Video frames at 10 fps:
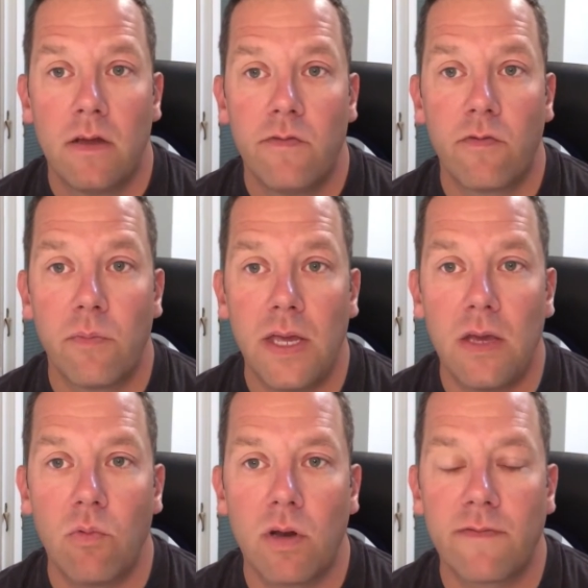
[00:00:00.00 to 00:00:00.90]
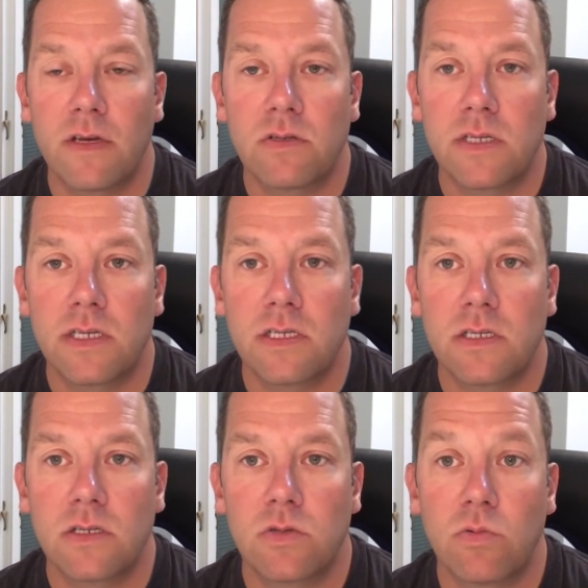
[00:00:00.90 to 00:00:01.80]
For me, one of those things
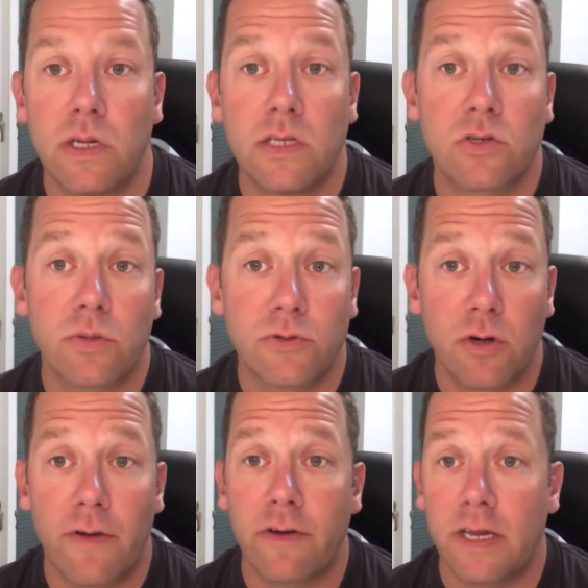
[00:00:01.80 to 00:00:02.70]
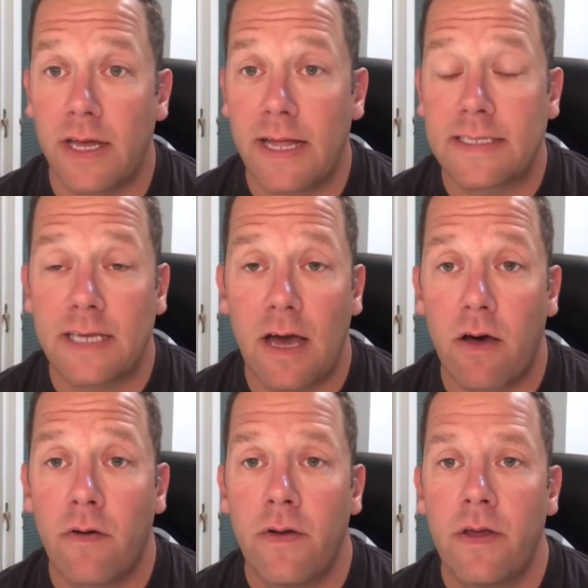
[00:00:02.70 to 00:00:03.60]
is reading scripture every day. That's
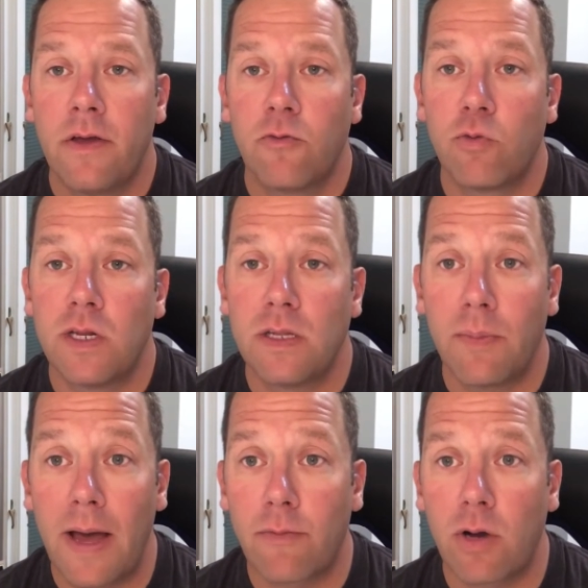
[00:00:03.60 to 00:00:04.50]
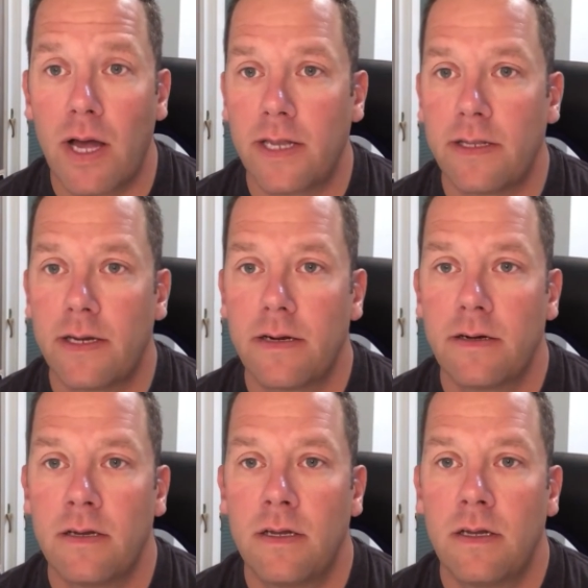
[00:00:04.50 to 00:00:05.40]
how reading the Bible got in there.
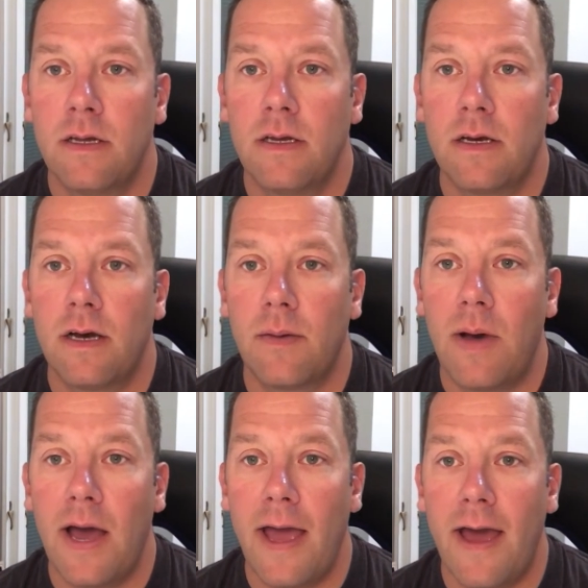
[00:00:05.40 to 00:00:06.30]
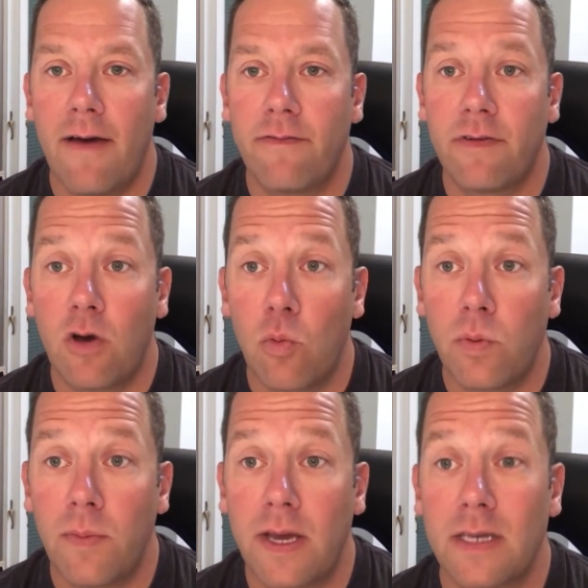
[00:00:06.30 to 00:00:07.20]
I have a coping
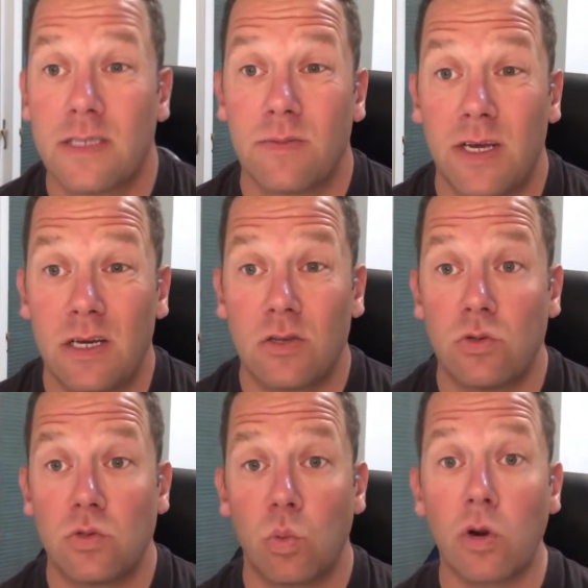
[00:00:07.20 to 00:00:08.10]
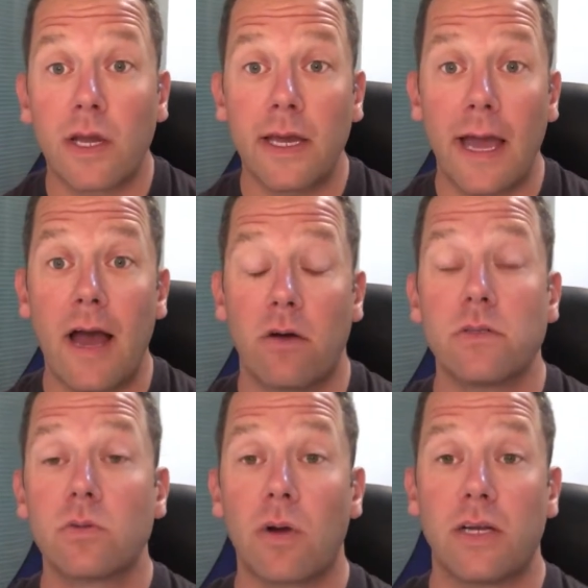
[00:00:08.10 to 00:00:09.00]
mechanism that includes working
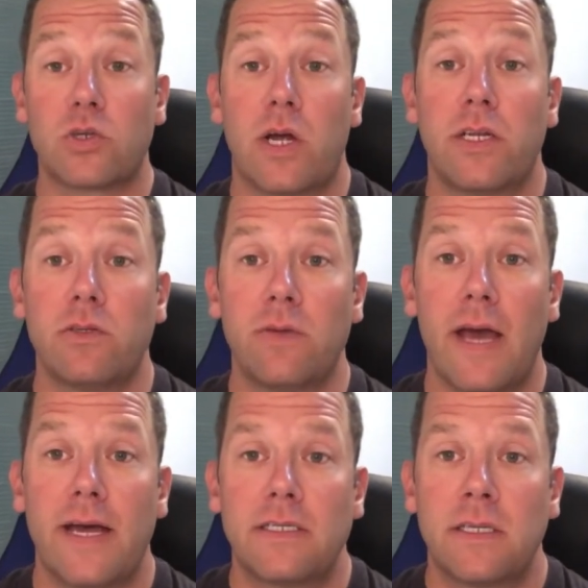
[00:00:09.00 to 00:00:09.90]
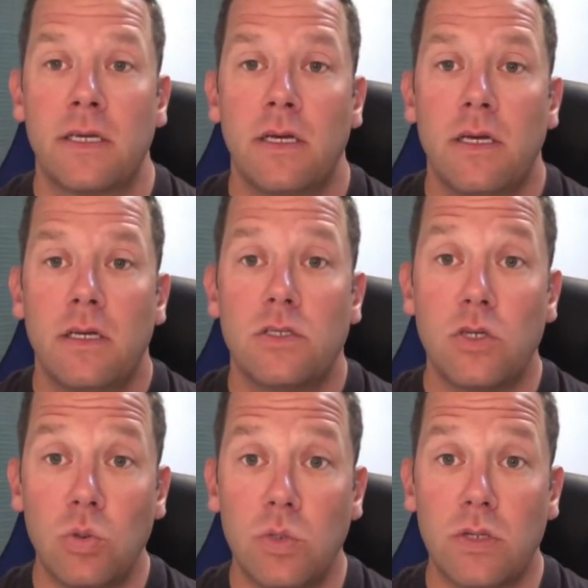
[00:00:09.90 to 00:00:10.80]
out, where I try to do that
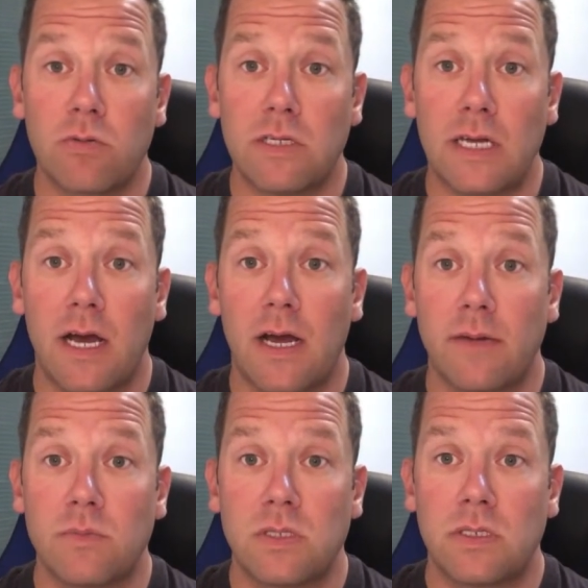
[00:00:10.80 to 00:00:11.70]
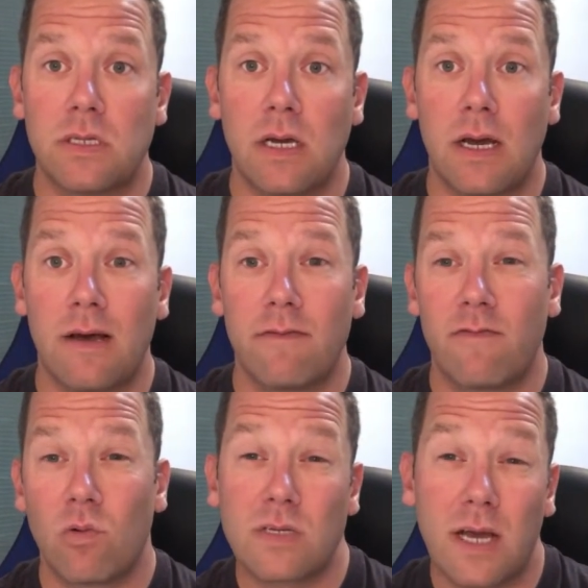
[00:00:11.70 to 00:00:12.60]
2 to 3 times,
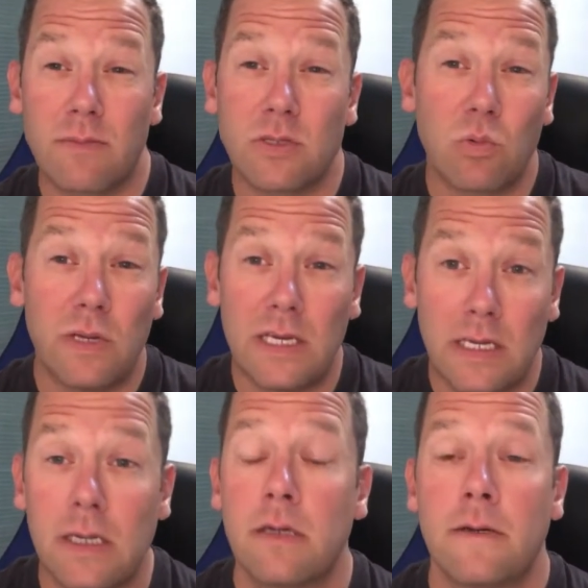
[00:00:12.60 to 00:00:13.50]
4 times a week.